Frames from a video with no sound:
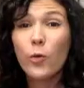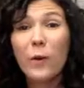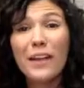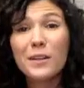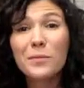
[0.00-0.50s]

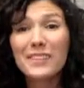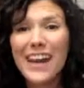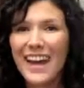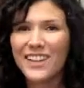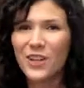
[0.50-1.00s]
Welcome to
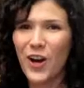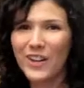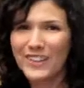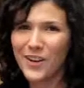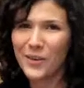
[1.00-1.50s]

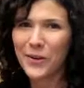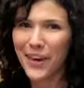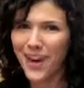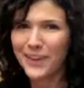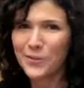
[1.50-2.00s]
Hedgehog's Hungry
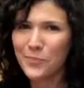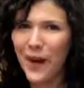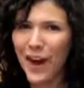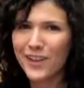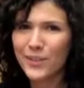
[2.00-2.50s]

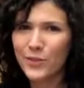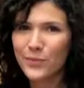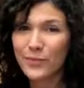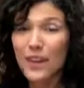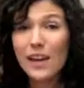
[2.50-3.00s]
Hodgepodge.
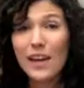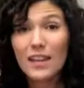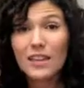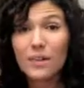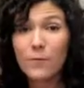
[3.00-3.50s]

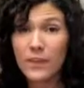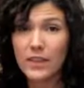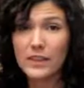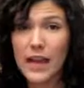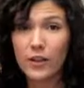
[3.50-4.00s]
It's the 5th
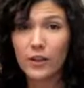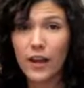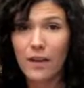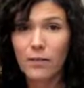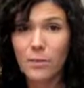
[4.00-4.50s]

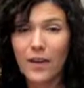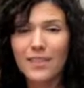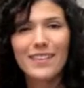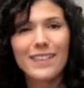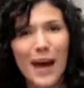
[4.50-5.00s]
Saturday of the
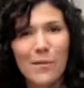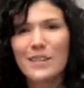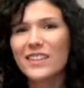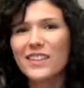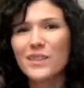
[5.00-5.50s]
month, and that
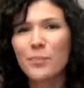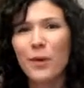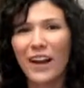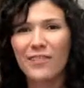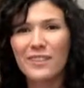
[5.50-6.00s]
means it's
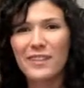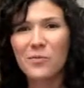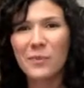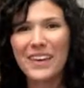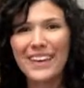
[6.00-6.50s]

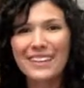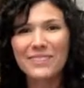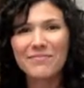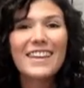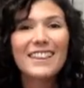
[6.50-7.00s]
breakfast week.
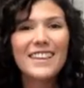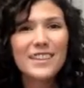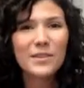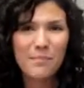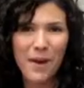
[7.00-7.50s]

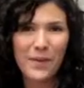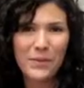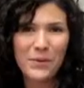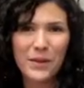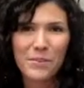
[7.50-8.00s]
This
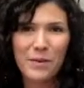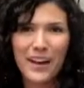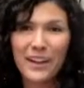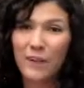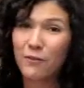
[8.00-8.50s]
month we're
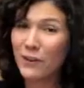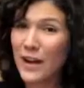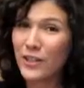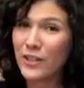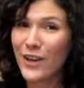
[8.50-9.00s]
combining
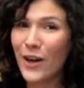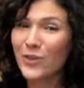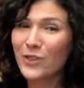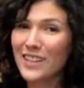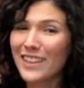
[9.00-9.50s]
French
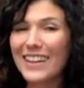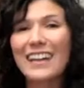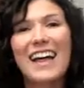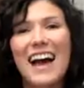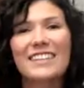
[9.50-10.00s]
toast and the
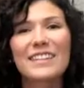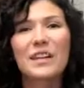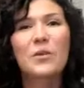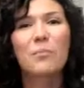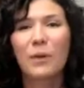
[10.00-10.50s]

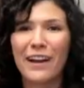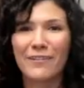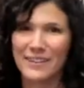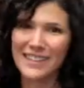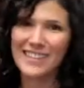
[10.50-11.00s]
classic
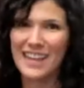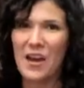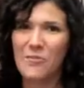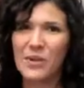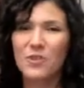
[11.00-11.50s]
breakfast
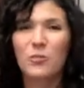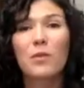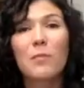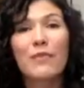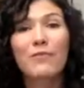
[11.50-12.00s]
sandwich
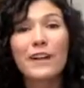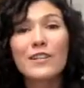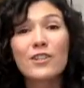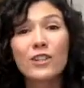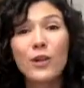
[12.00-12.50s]
with my
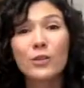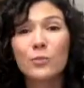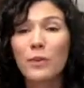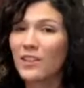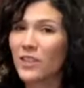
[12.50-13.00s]
French
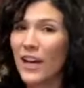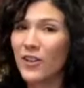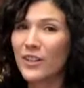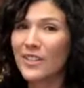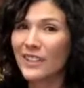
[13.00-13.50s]
toast with
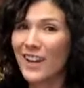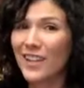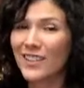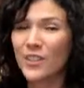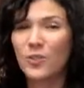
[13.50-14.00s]
cheddar and
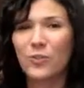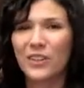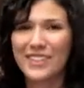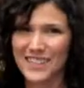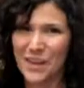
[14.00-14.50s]
sausage
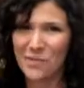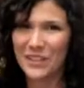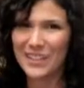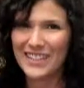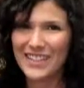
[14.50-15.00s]
grilled
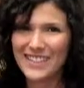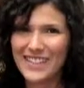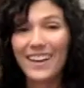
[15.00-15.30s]
sandwiches.